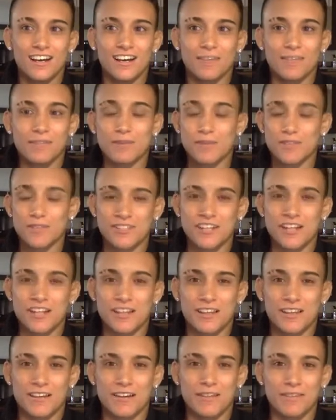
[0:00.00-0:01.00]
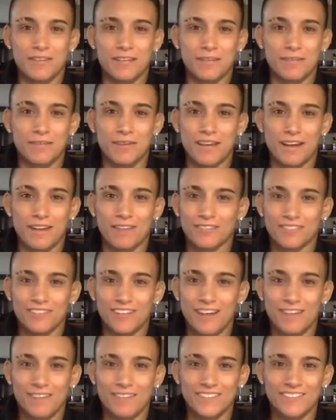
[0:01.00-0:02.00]
Especially now that I'm getting paid, I will
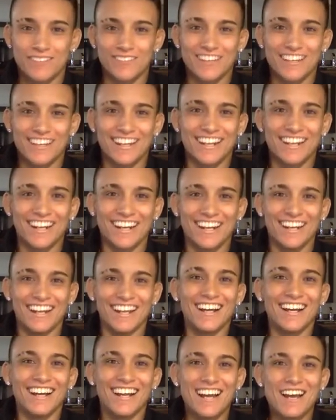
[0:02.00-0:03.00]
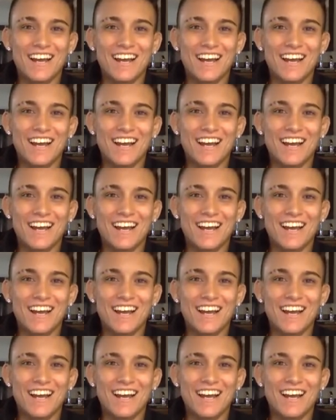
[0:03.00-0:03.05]
not miss weight. But